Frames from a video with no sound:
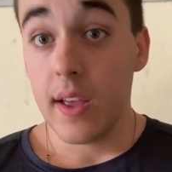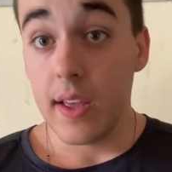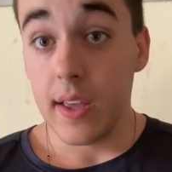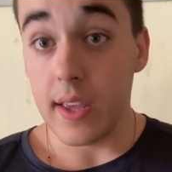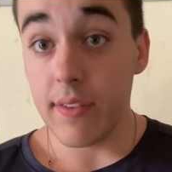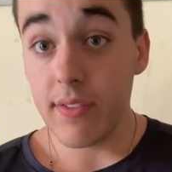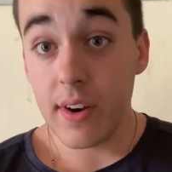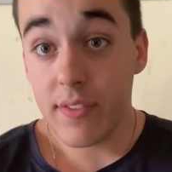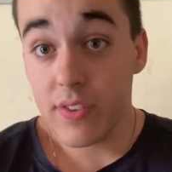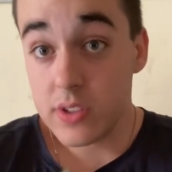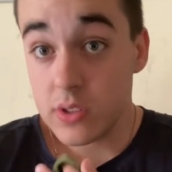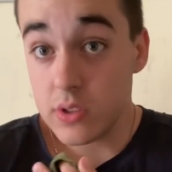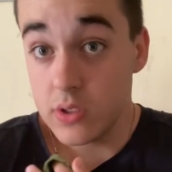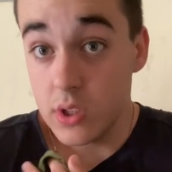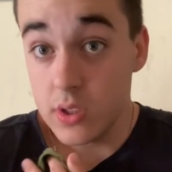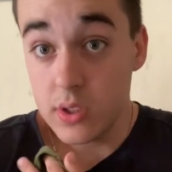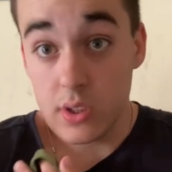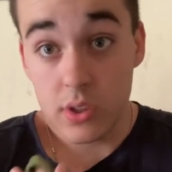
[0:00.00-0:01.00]
Even if it's
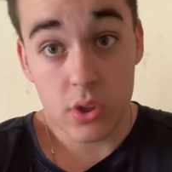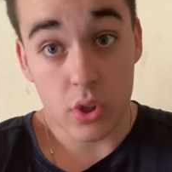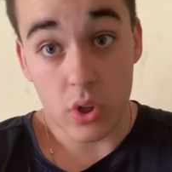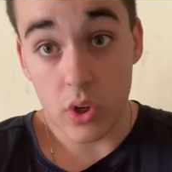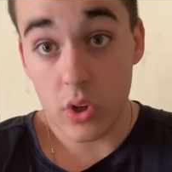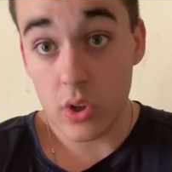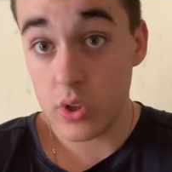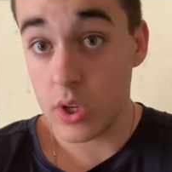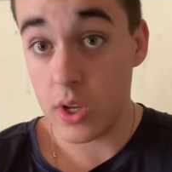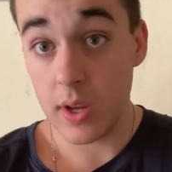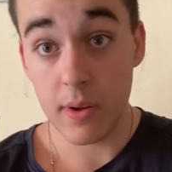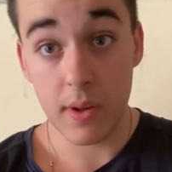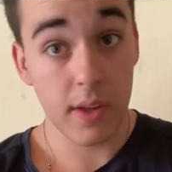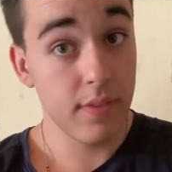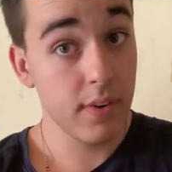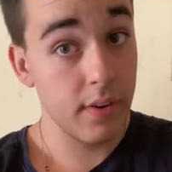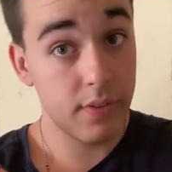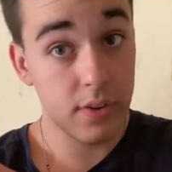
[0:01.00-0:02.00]
just a shirt,
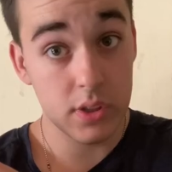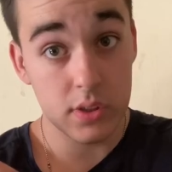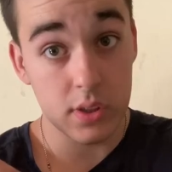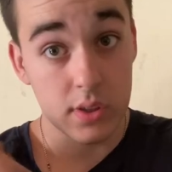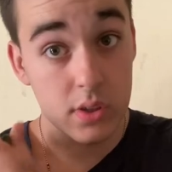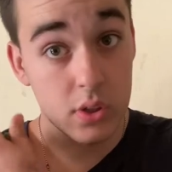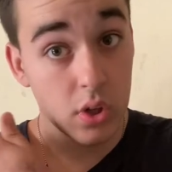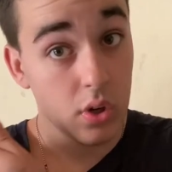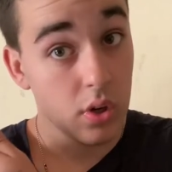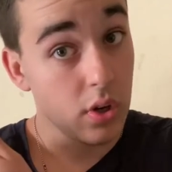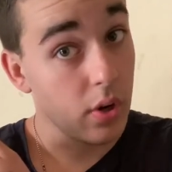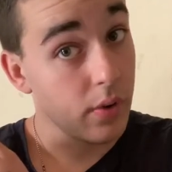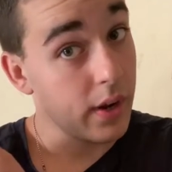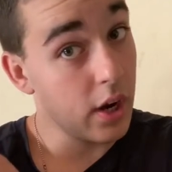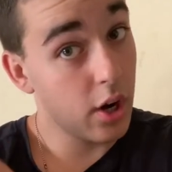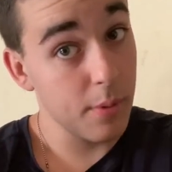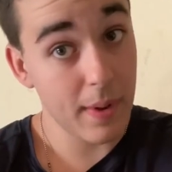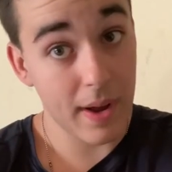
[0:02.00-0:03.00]
even if it's a shirt you don't
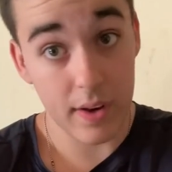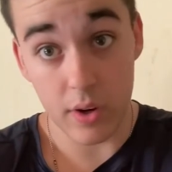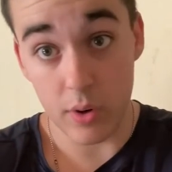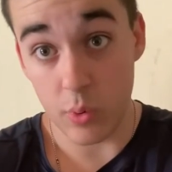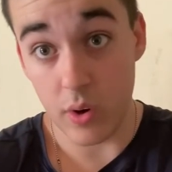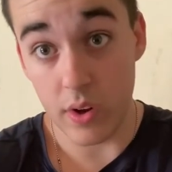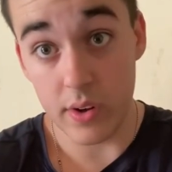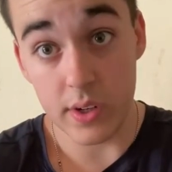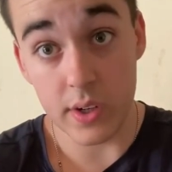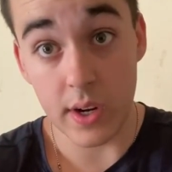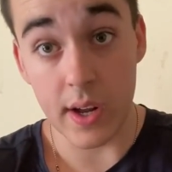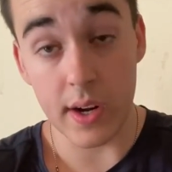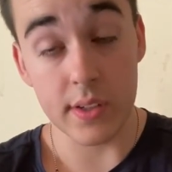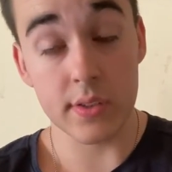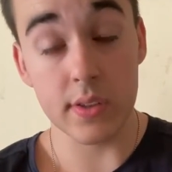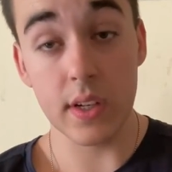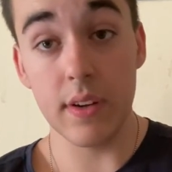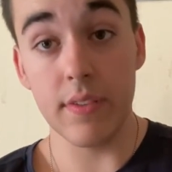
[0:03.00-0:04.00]
care about, you're willing to cut a
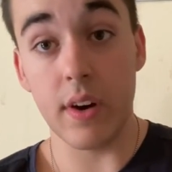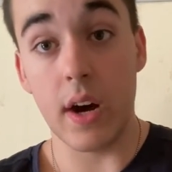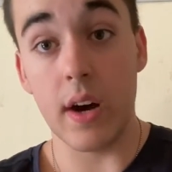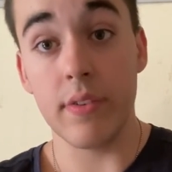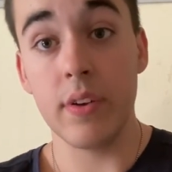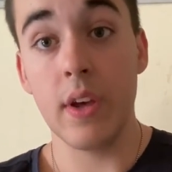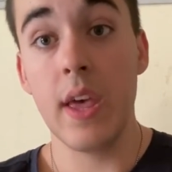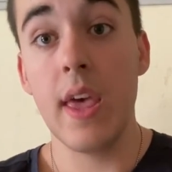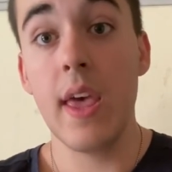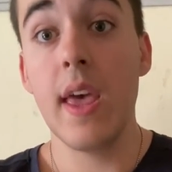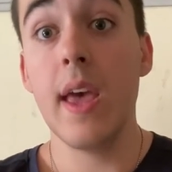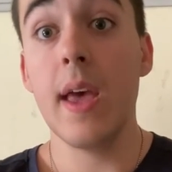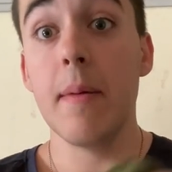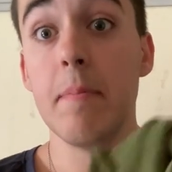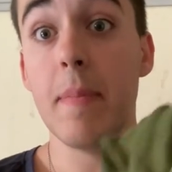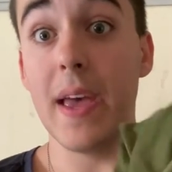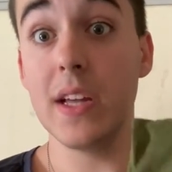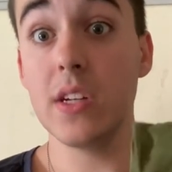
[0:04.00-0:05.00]
sleeve off,
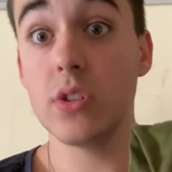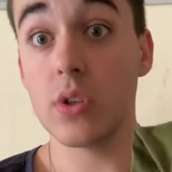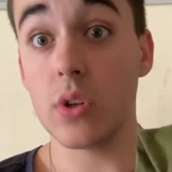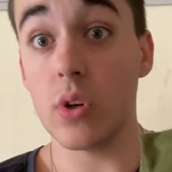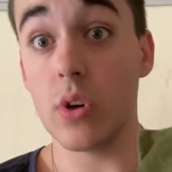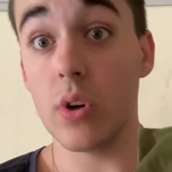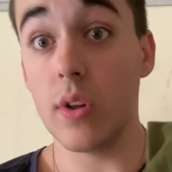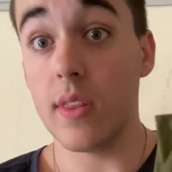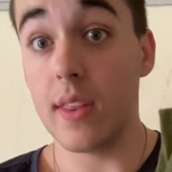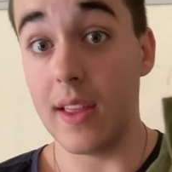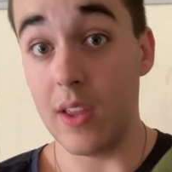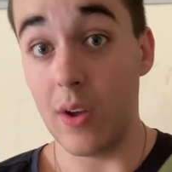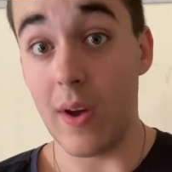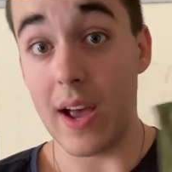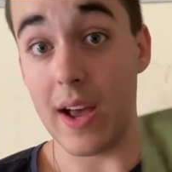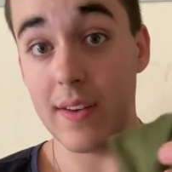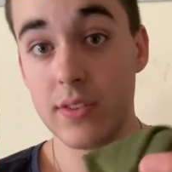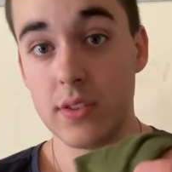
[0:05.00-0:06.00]
make sure that you
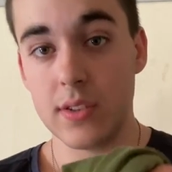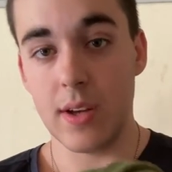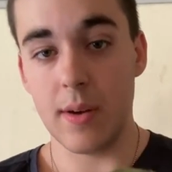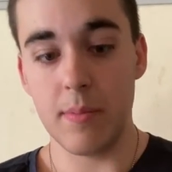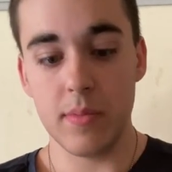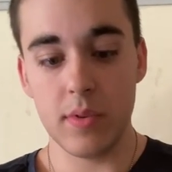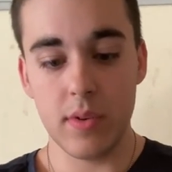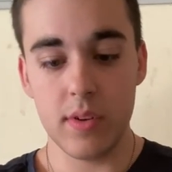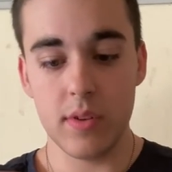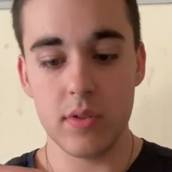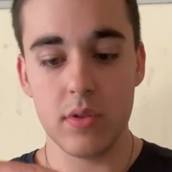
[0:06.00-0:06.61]
have some